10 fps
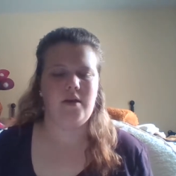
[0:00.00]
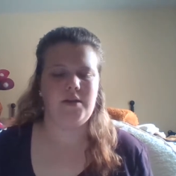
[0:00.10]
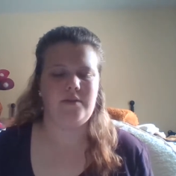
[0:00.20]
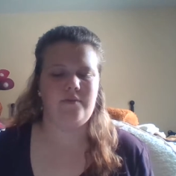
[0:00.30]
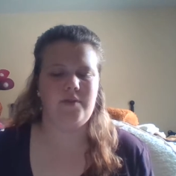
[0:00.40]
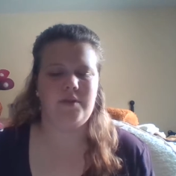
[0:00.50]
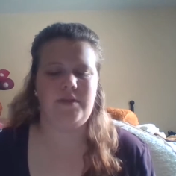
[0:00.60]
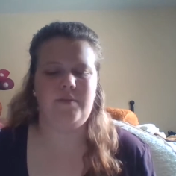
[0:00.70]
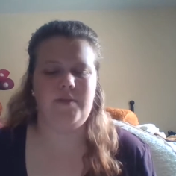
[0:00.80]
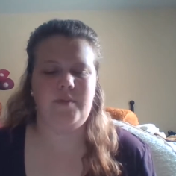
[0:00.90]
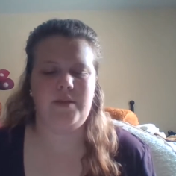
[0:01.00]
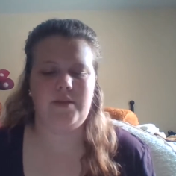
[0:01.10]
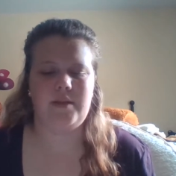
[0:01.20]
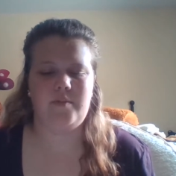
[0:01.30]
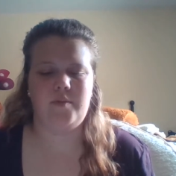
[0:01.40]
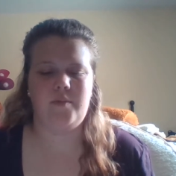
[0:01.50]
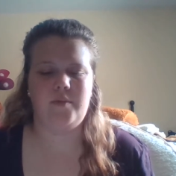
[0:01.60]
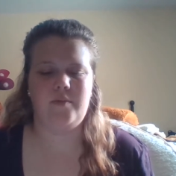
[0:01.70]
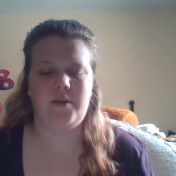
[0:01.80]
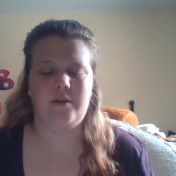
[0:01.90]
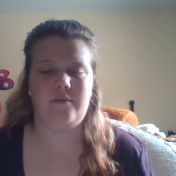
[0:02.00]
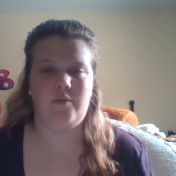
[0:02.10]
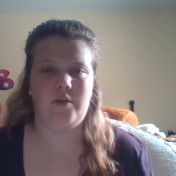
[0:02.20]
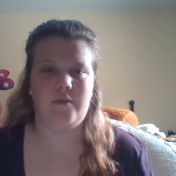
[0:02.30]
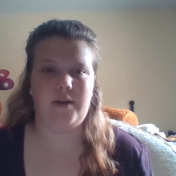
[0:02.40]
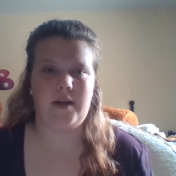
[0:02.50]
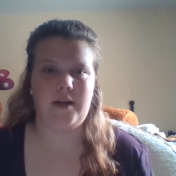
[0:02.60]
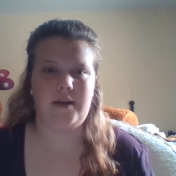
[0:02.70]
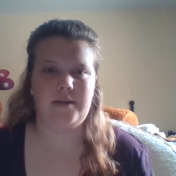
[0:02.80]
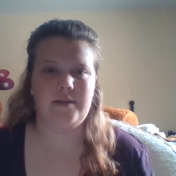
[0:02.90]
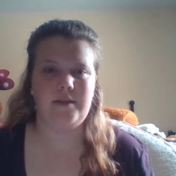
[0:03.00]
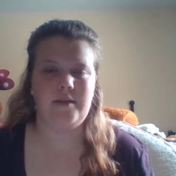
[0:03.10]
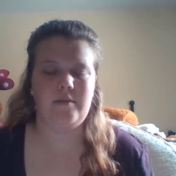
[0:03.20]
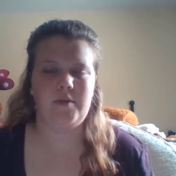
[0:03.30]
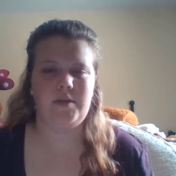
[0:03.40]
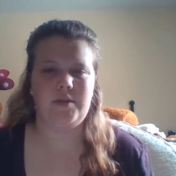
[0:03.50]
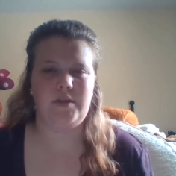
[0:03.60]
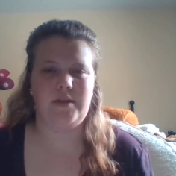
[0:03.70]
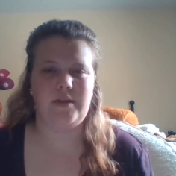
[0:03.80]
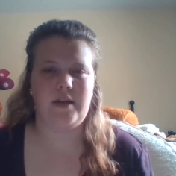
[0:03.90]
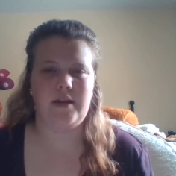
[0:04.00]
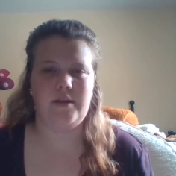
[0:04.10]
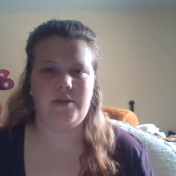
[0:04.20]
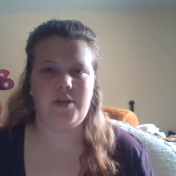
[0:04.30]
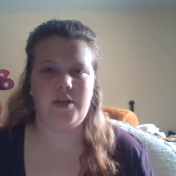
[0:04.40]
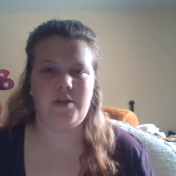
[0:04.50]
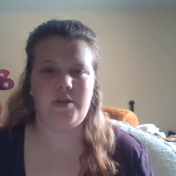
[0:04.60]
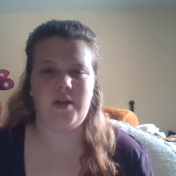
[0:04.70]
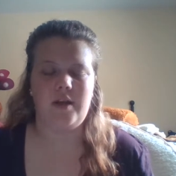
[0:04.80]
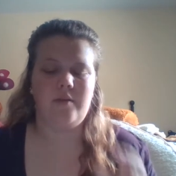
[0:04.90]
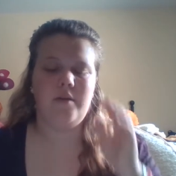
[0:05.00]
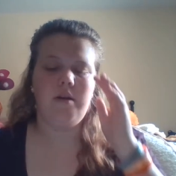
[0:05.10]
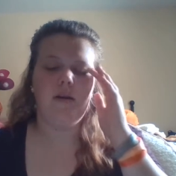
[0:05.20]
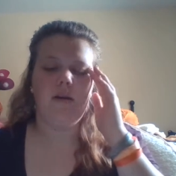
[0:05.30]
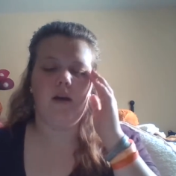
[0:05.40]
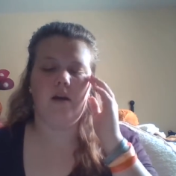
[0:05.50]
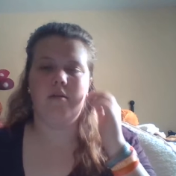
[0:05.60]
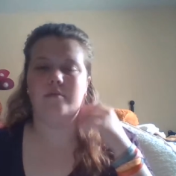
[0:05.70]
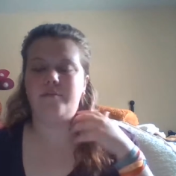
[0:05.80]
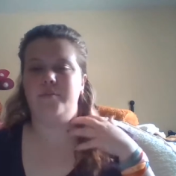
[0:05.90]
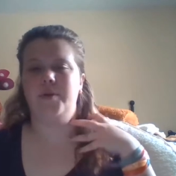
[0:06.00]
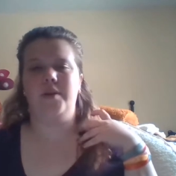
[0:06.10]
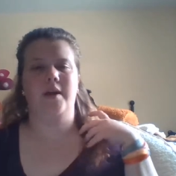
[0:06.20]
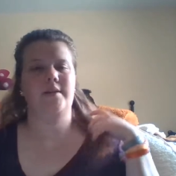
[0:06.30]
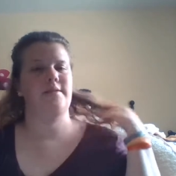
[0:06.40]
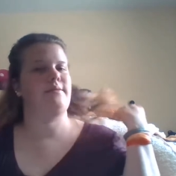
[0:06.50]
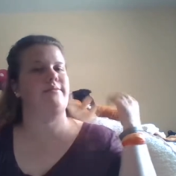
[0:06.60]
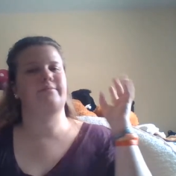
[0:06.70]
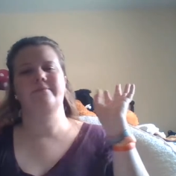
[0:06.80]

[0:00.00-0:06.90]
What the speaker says: Us four seem to be inseparable. We are four of a kind, which kind of changed now, but that's,